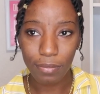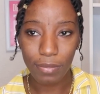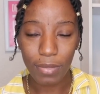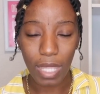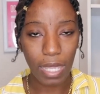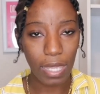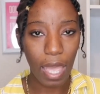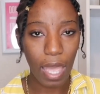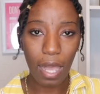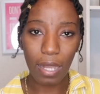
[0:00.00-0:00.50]

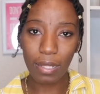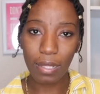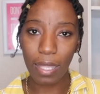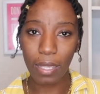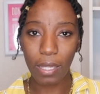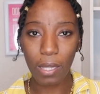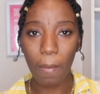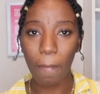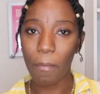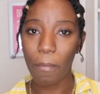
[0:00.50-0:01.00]
Like you act
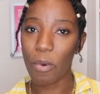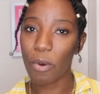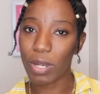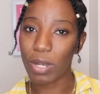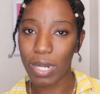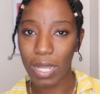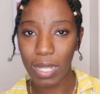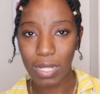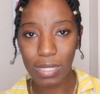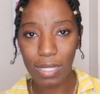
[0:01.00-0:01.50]
like you're more
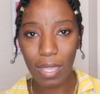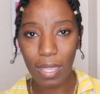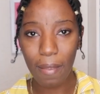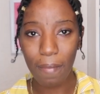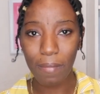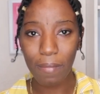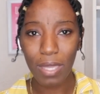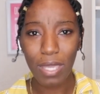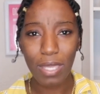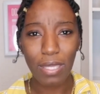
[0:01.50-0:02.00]
than
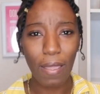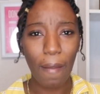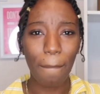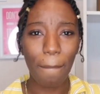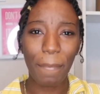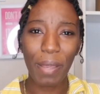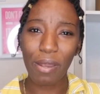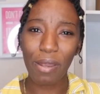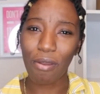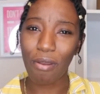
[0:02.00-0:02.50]
them, you're
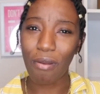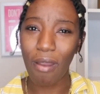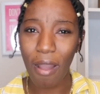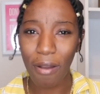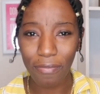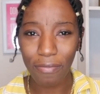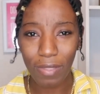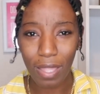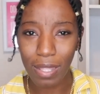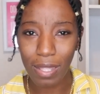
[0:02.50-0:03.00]
better
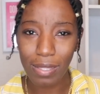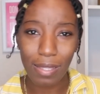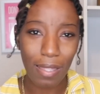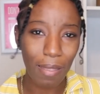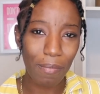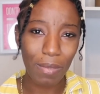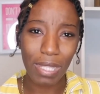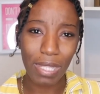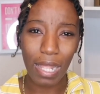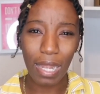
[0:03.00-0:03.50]
off than
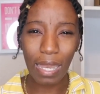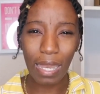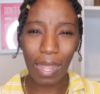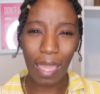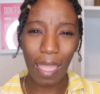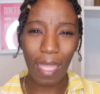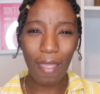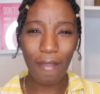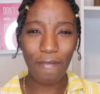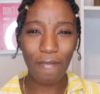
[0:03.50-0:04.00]
them in a
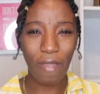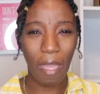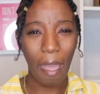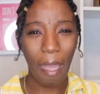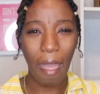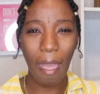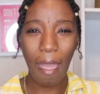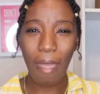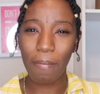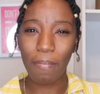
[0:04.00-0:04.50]
life, you're
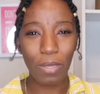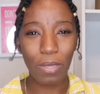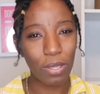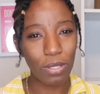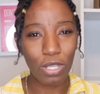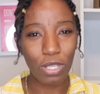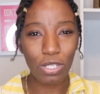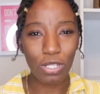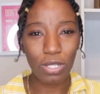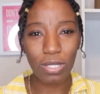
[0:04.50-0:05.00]
hype,
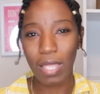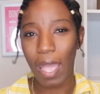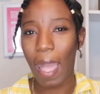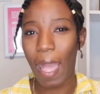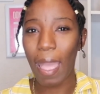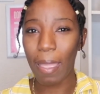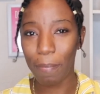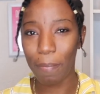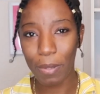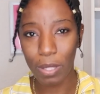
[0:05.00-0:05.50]
you're just
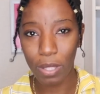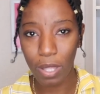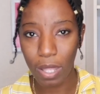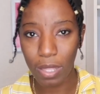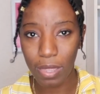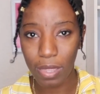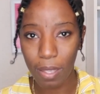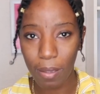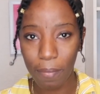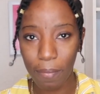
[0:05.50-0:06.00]
hyping
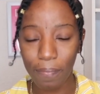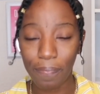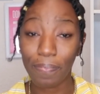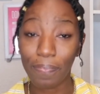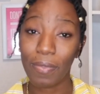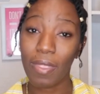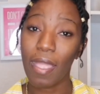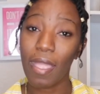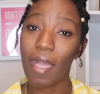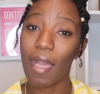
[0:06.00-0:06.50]
on them.
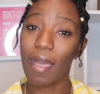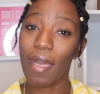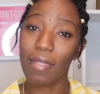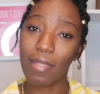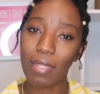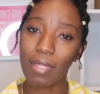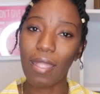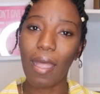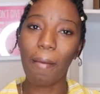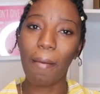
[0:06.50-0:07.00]
And
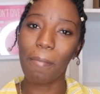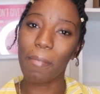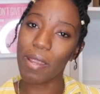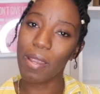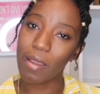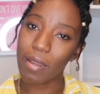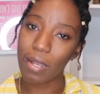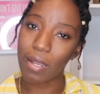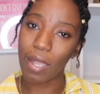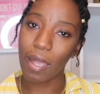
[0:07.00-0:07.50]
in
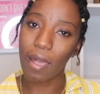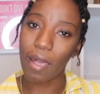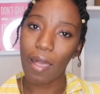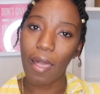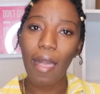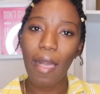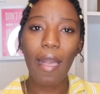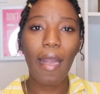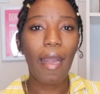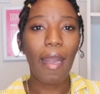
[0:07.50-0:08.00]
America,
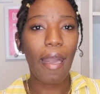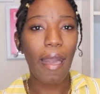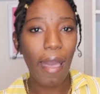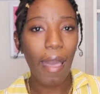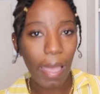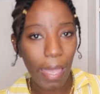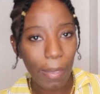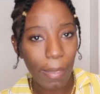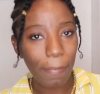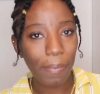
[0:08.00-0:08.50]

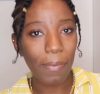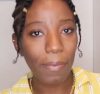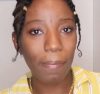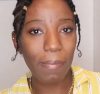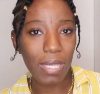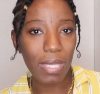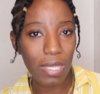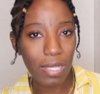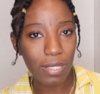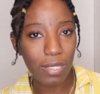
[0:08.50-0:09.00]
hype
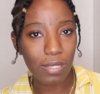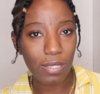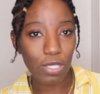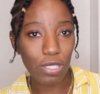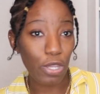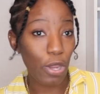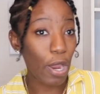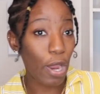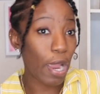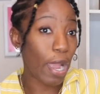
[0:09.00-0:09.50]
means
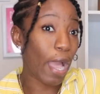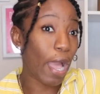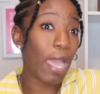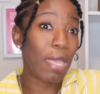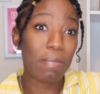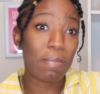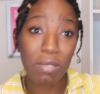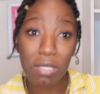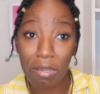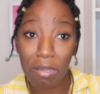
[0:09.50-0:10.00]
you're
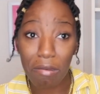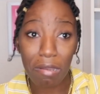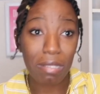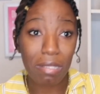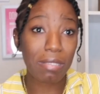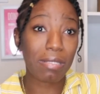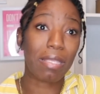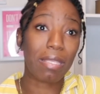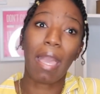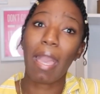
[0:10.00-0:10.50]
hyped, you're
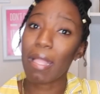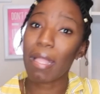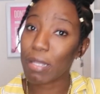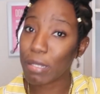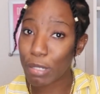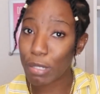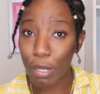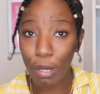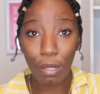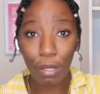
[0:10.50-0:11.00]

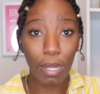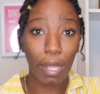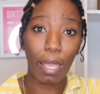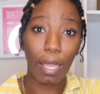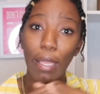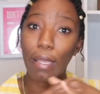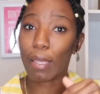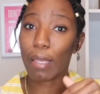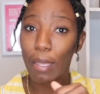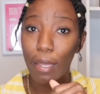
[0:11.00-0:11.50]
excited, you're
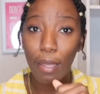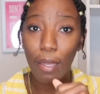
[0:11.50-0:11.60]
like